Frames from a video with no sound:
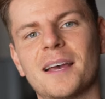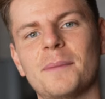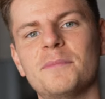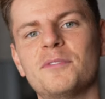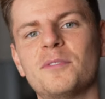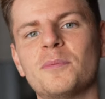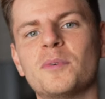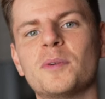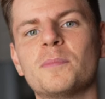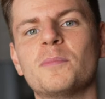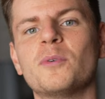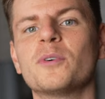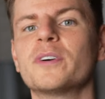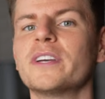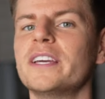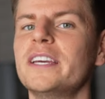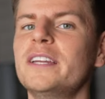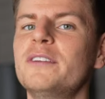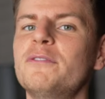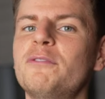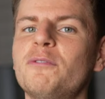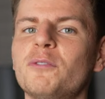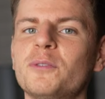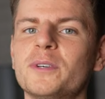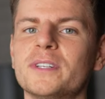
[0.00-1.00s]
comes from the book
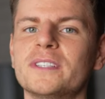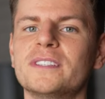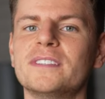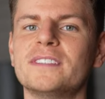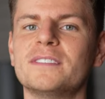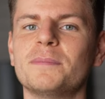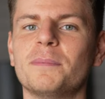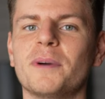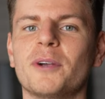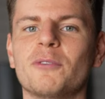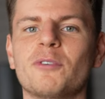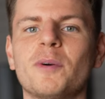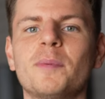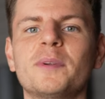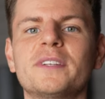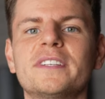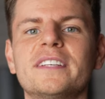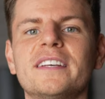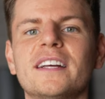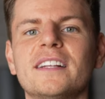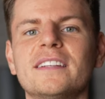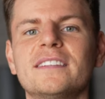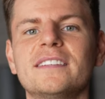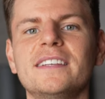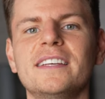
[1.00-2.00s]
Influence by Robert
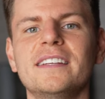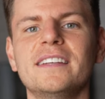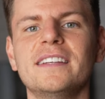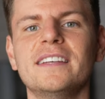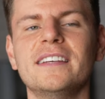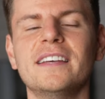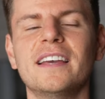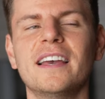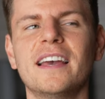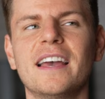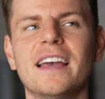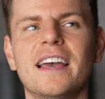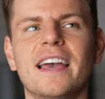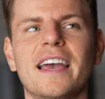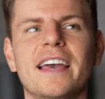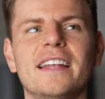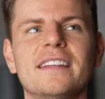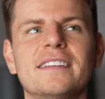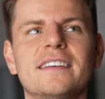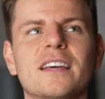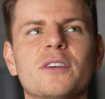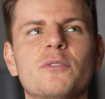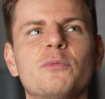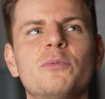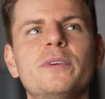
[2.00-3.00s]
Cialdini
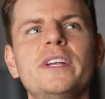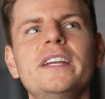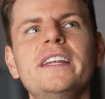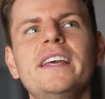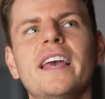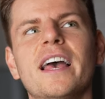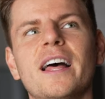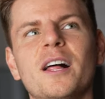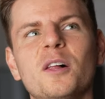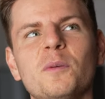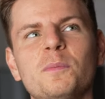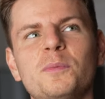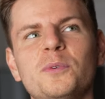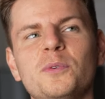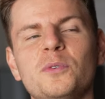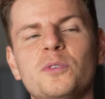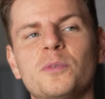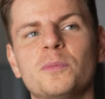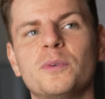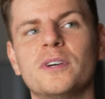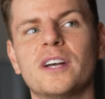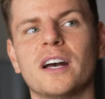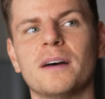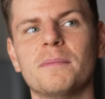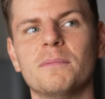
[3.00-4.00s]
and can really help you
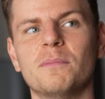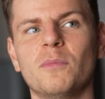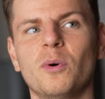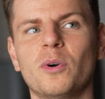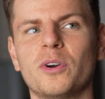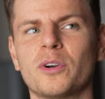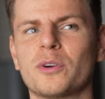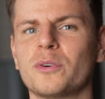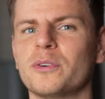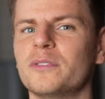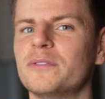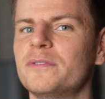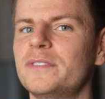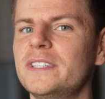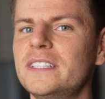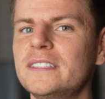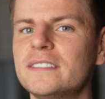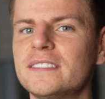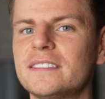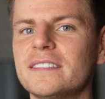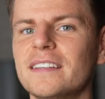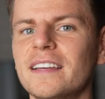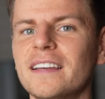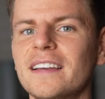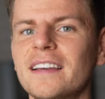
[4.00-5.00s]
to become more
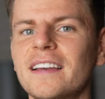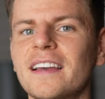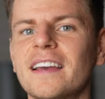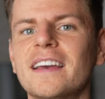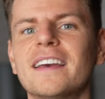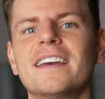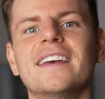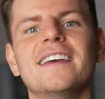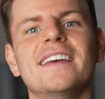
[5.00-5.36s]
convincing,